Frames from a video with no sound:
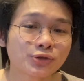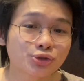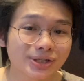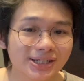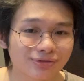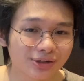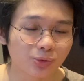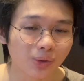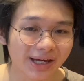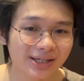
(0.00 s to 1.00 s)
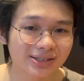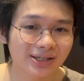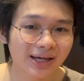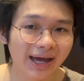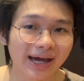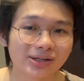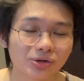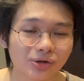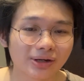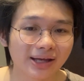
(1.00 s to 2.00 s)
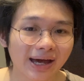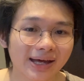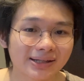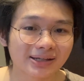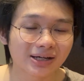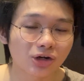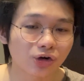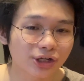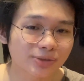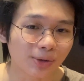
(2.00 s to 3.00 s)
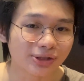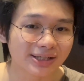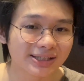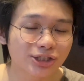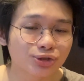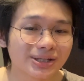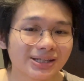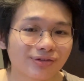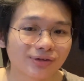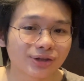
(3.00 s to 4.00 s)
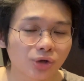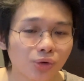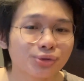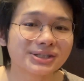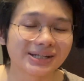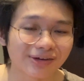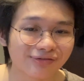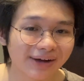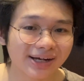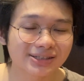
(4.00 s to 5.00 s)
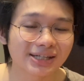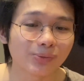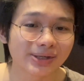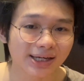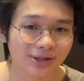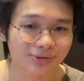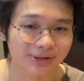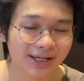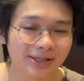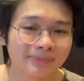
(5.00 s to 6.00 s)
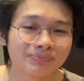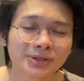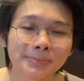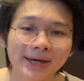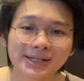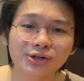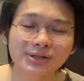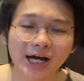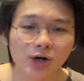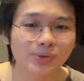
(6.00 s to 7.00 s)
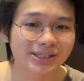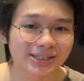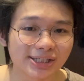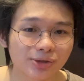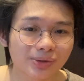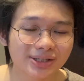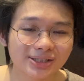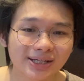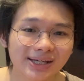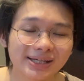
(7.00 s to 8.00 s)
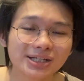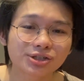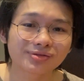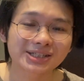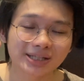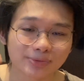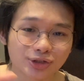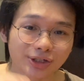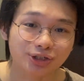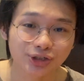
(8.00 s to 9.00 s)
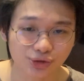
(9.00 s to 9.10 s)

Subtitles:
3 different ways and correspondingly 3 different tones and effects that we can create depending on how we sequence each of the substructures